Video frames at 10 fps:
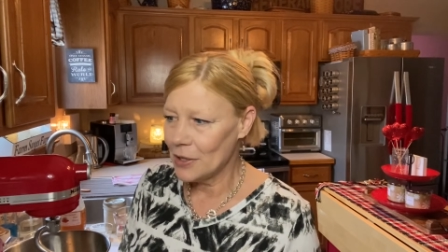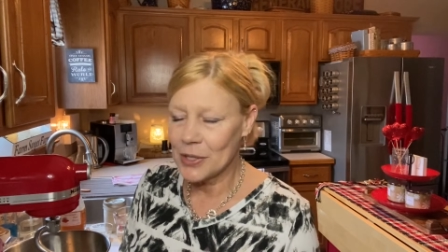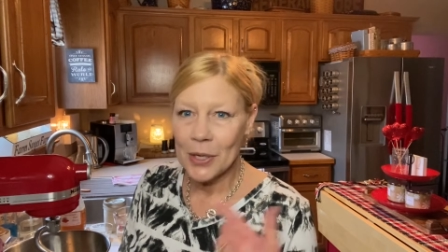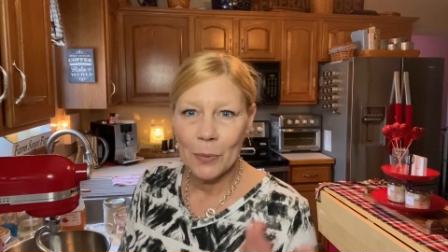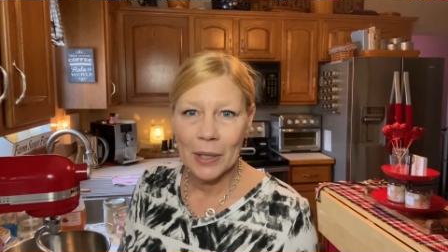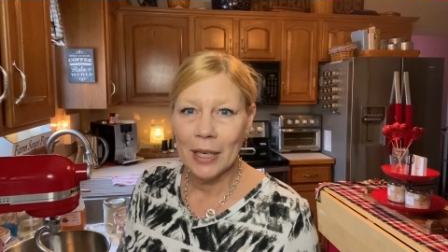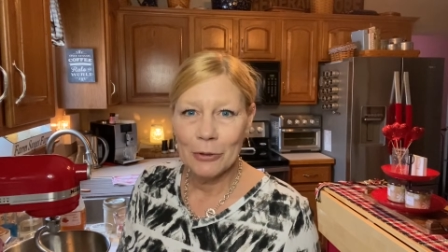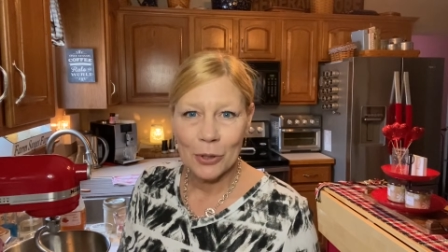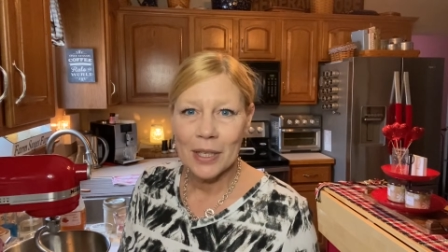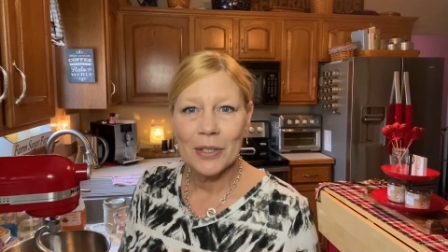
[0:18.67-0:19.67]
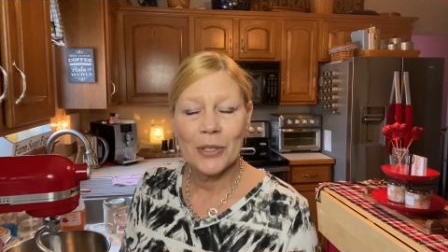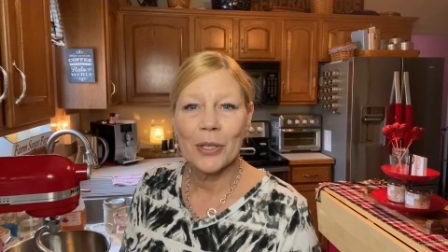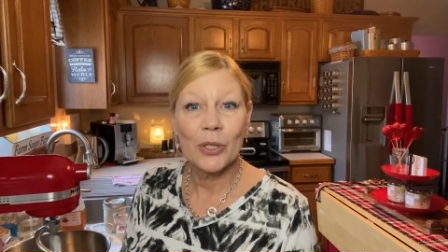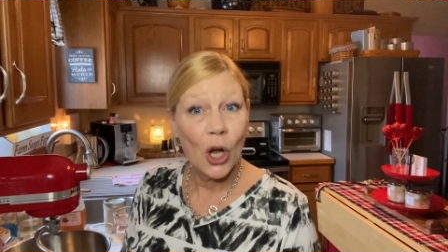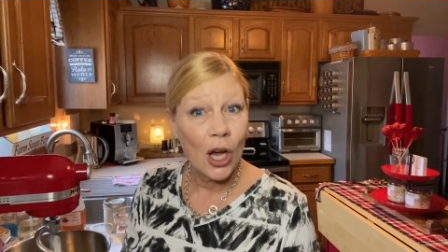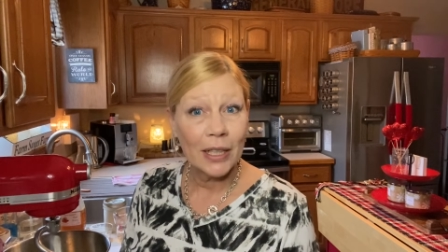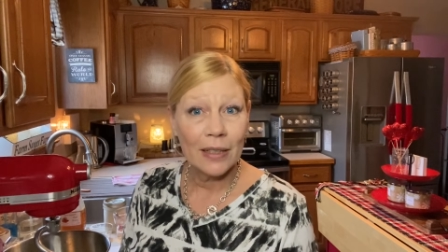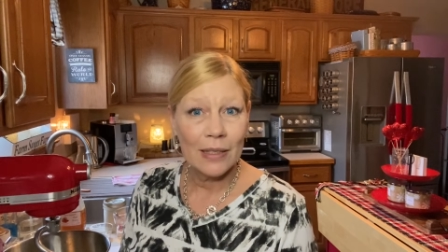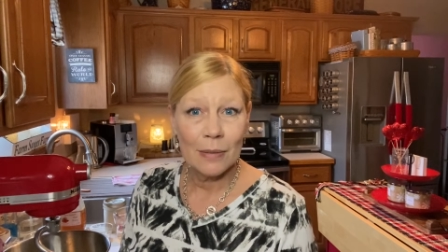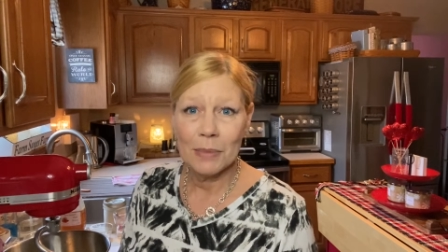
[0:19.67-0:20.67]
So when I try to start
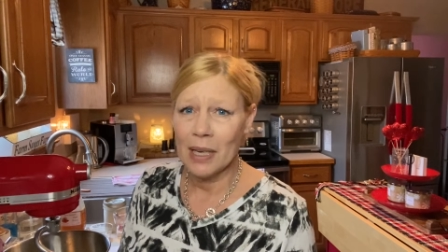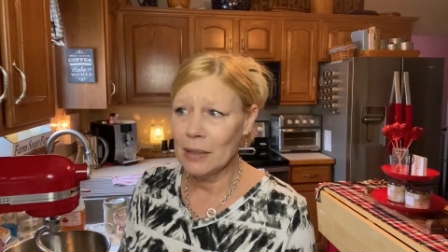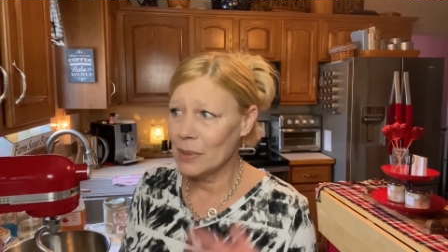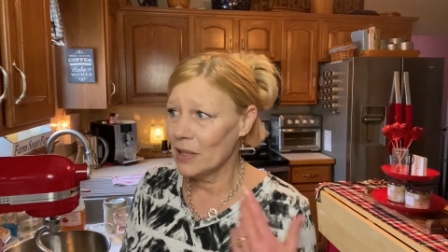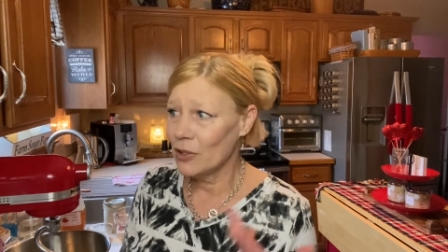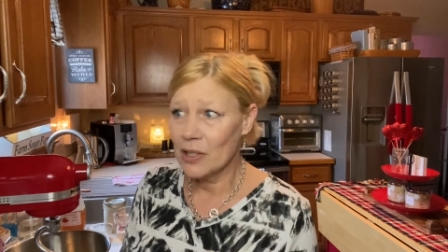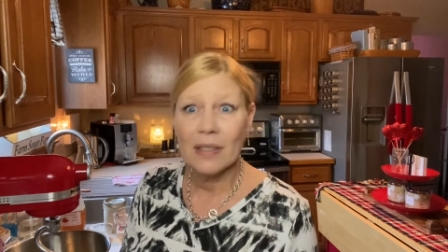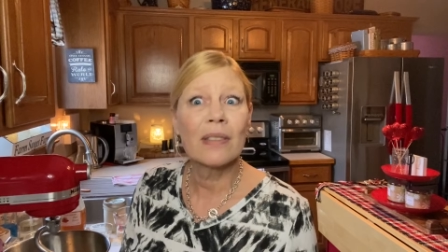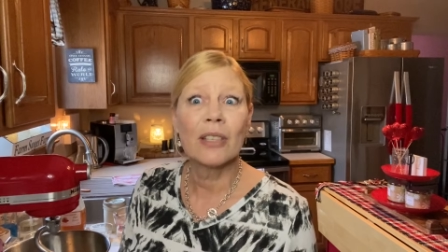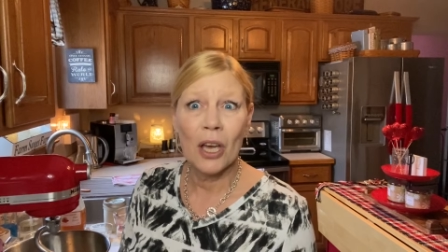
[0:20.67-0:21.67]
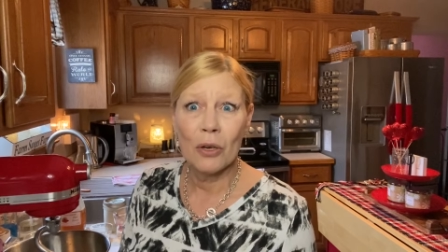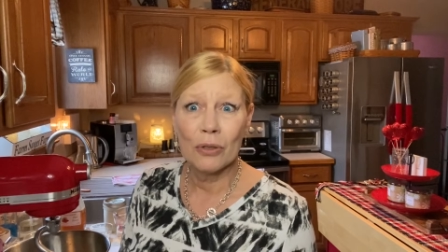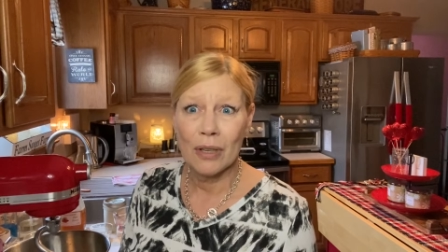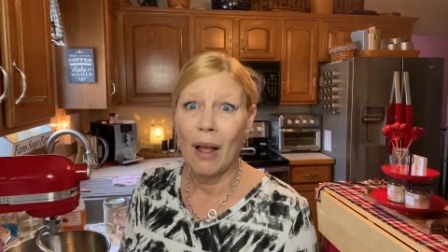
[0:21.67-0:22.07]
talking, sometimes it just goes,